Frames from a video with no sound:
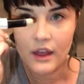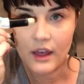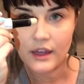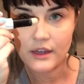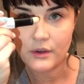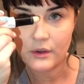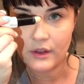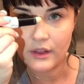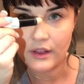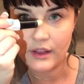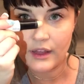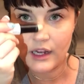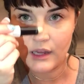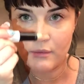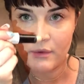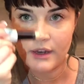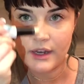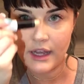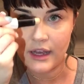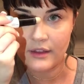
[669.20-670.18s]
Do a little
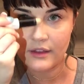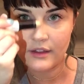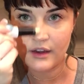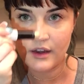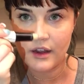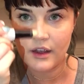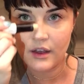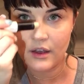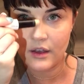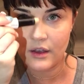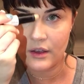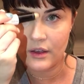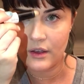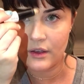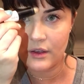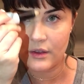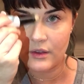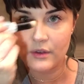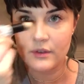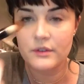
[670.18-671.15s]
bit down the
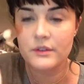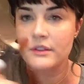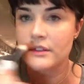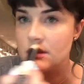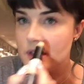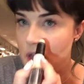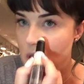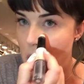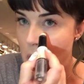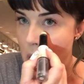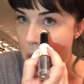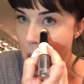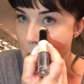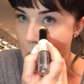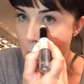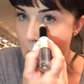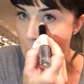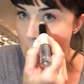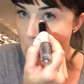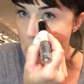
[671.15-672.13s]
nose,
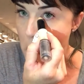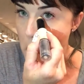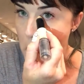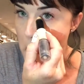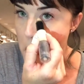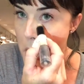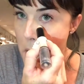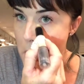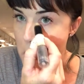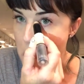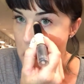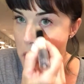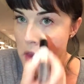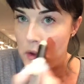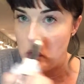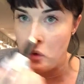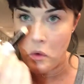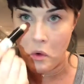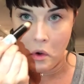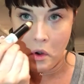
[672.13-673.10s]
a little bit in the
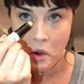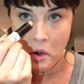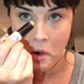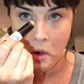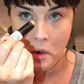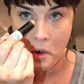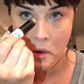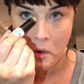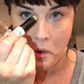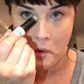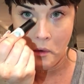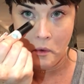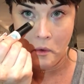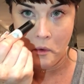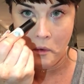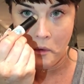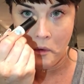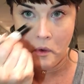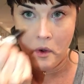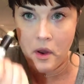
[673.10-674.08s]

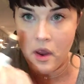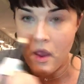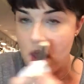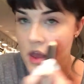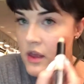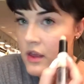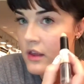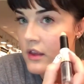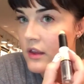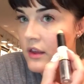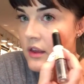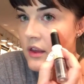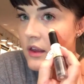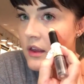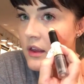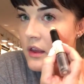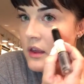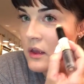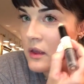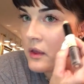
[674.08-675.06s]
corner,
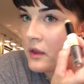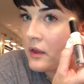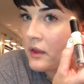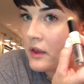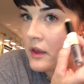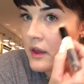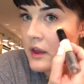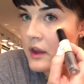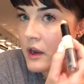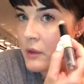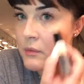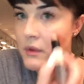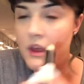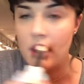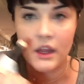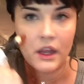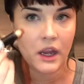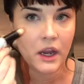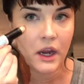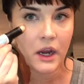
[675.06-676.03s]
a little
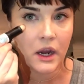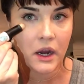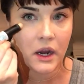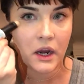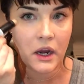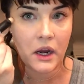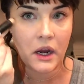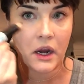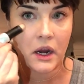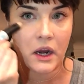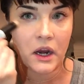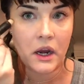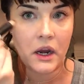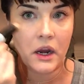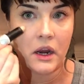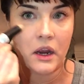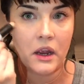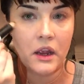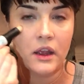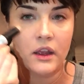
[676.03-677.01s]
bit
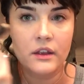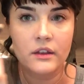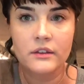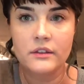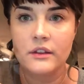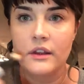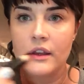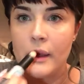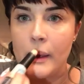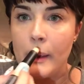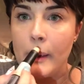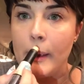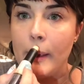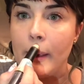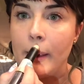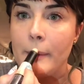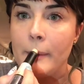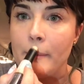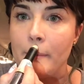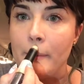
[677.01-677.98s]
here,
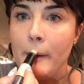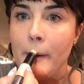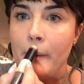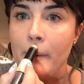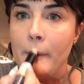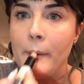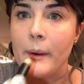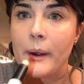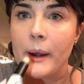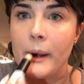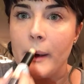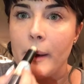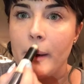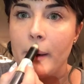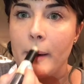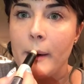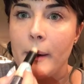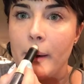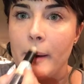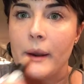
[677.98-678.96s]
and the bow right
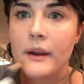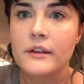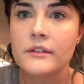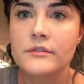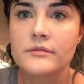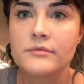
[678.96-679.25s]
here.